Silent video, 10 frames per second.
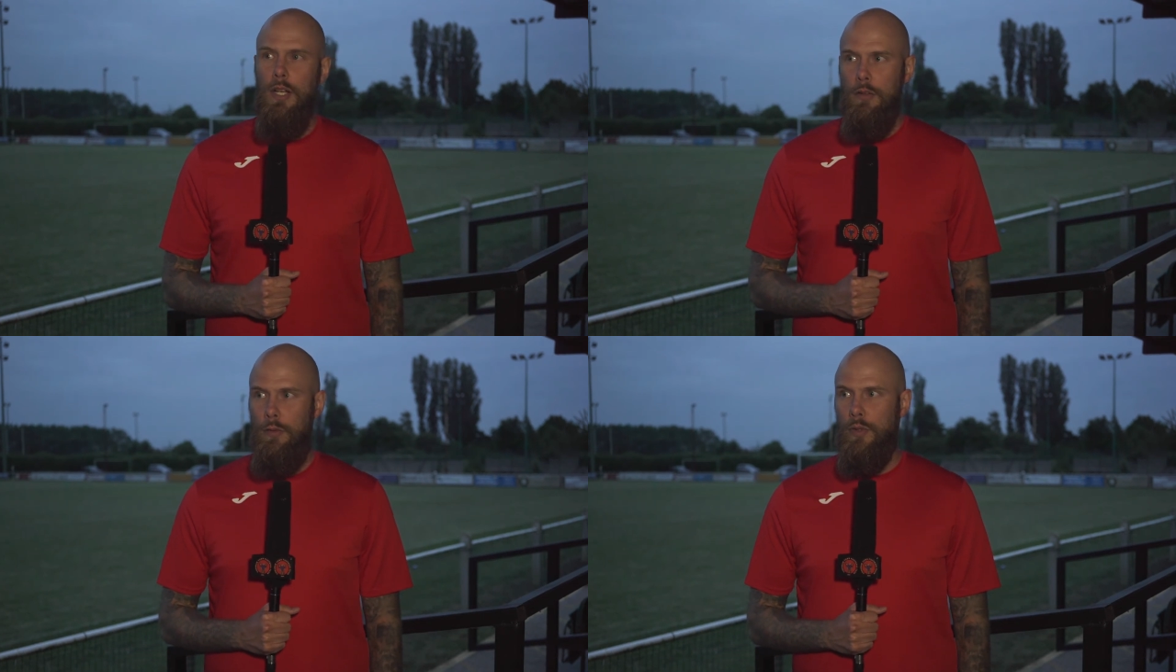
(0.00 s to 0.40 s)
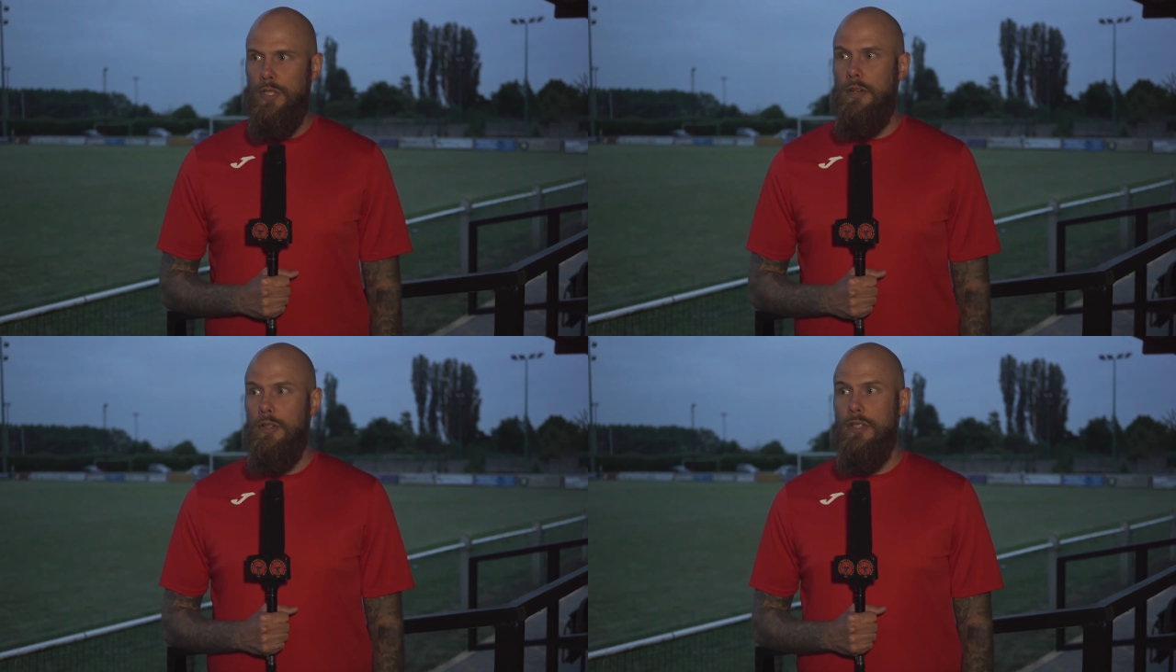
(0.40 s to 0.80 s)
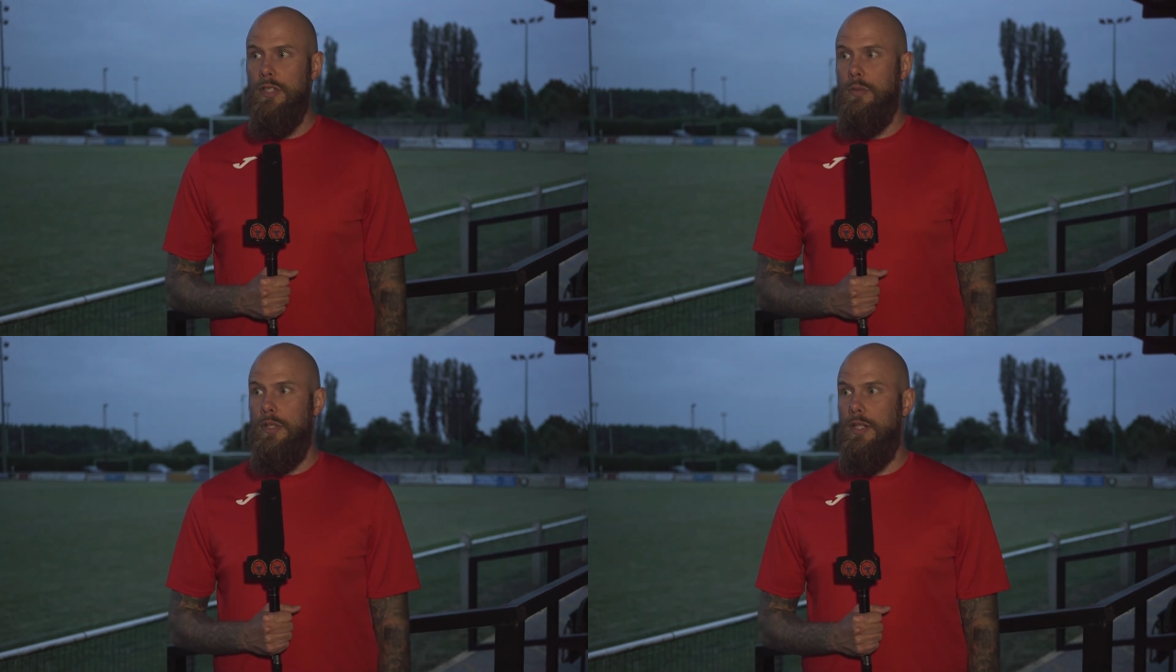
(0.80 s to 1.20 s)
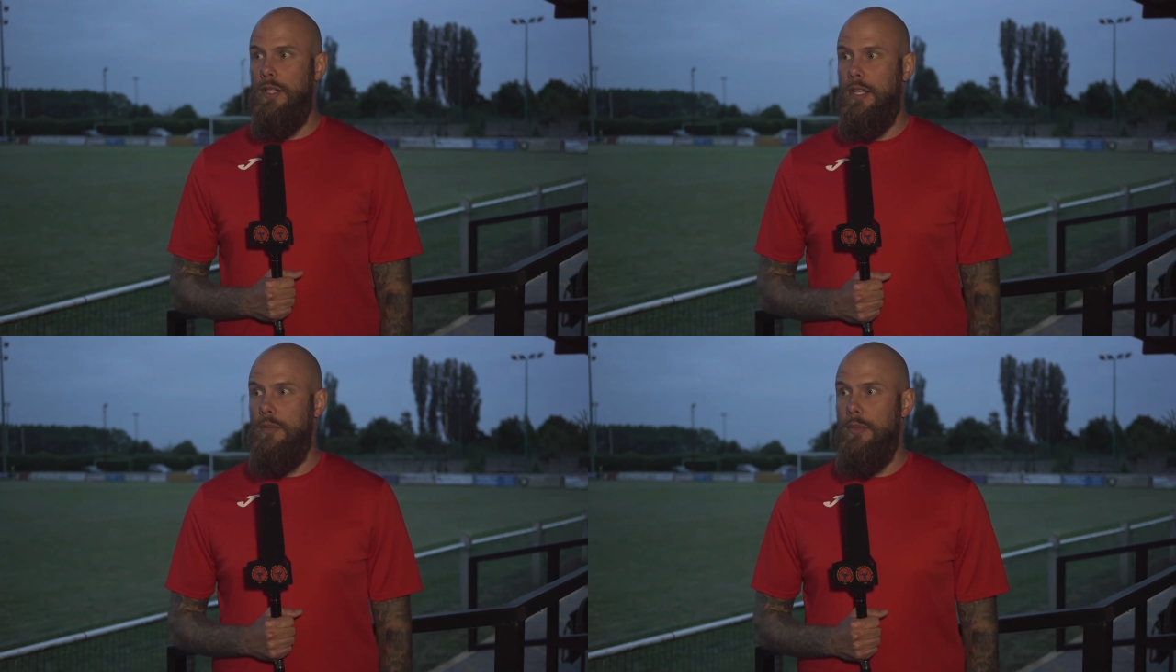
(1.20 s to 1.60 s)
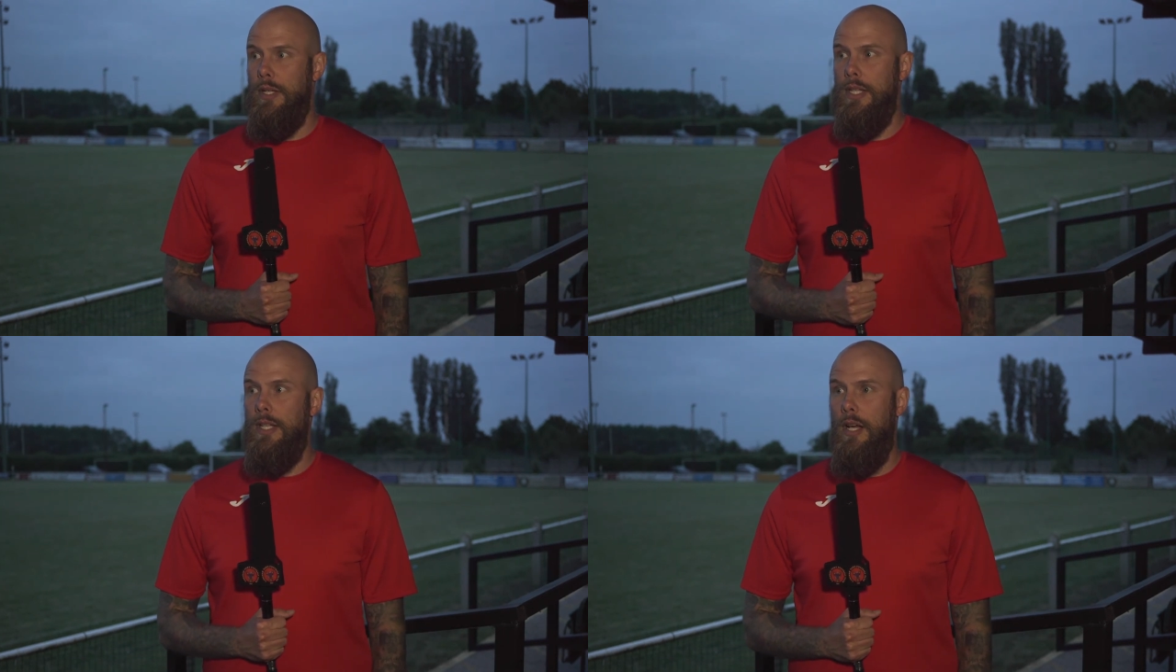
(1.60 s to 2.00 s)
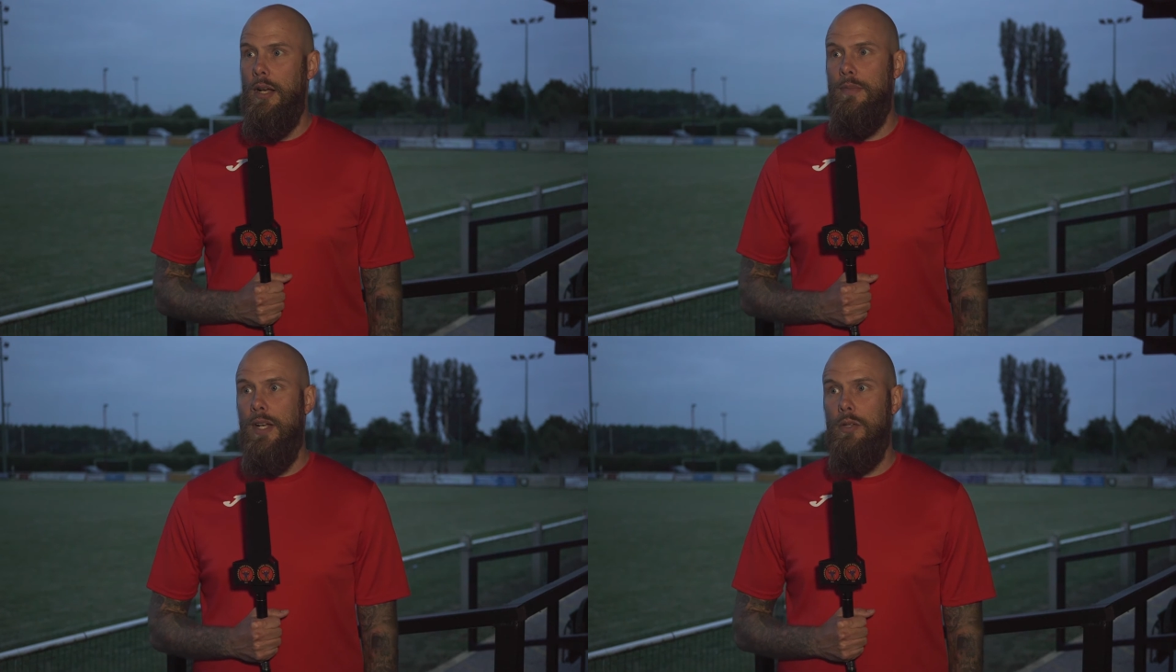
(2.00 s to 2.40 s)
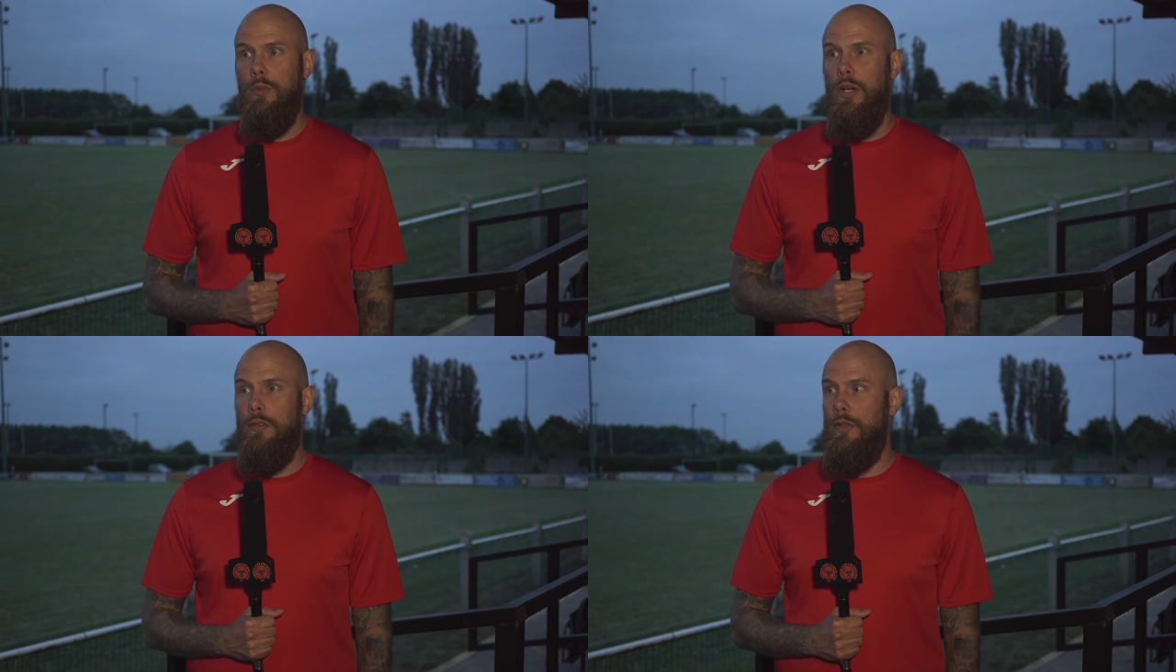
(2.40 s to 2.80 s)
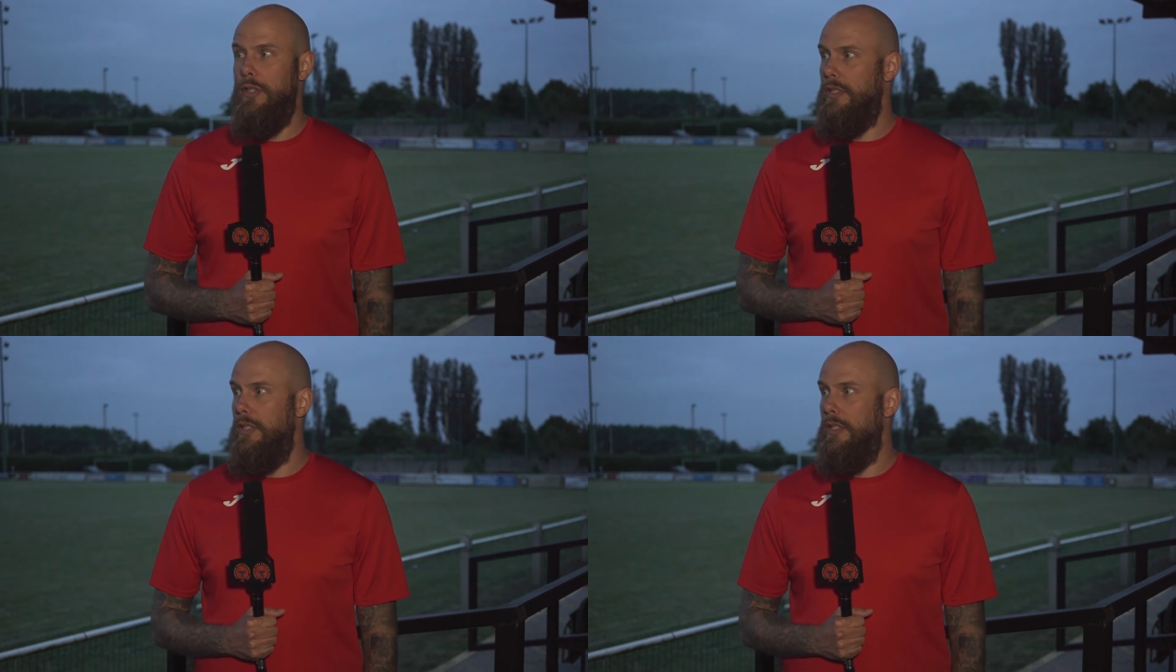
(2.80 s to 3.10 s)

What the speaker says: force errors that we think that can be that could work for us.